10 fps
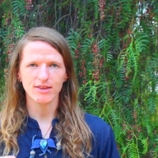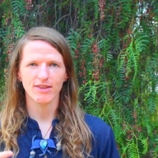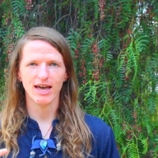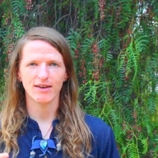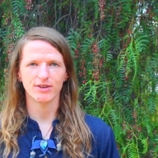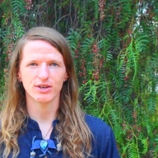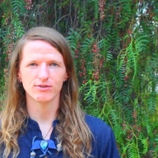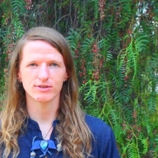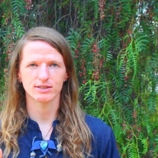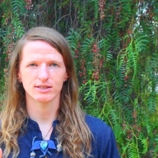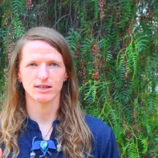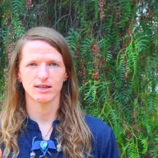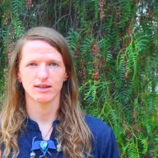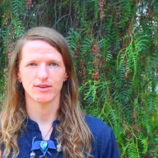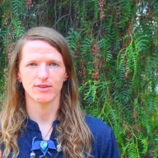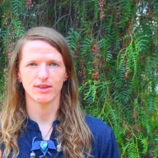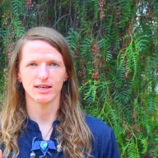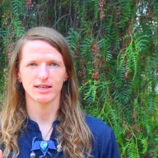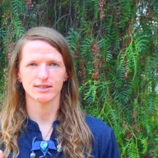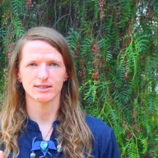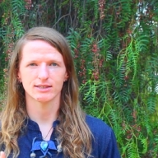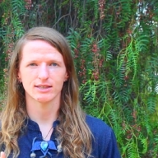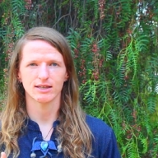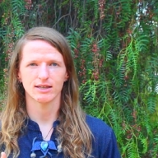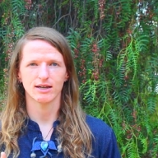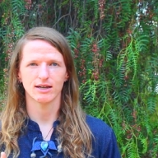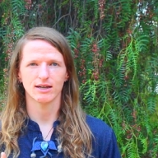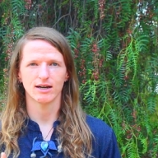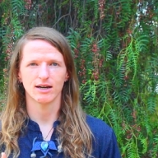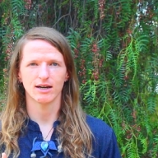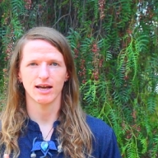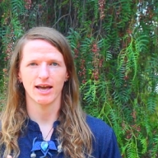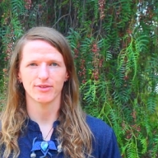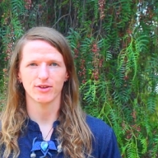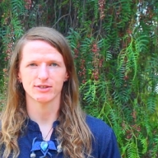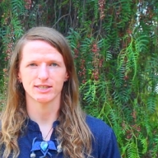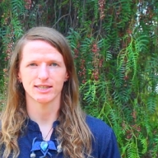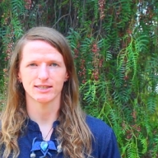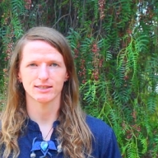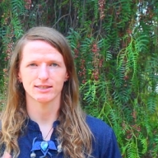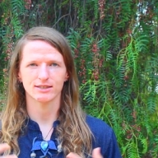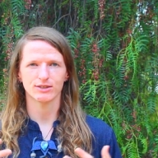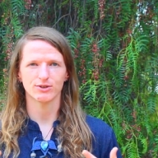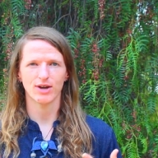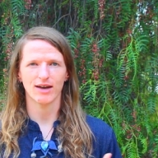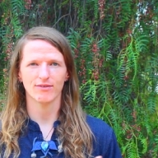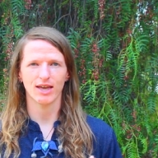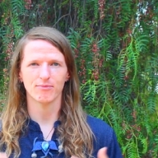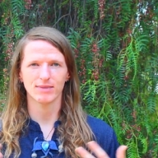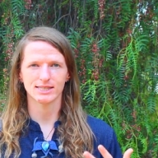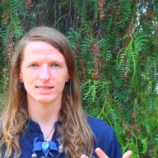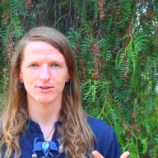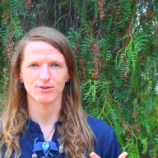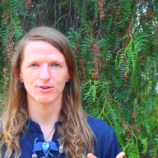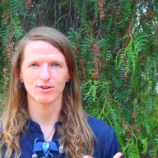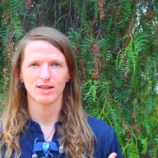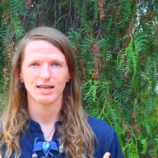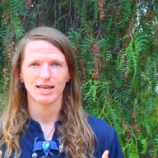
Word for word: that have used these uh, ethnogens to have a mystical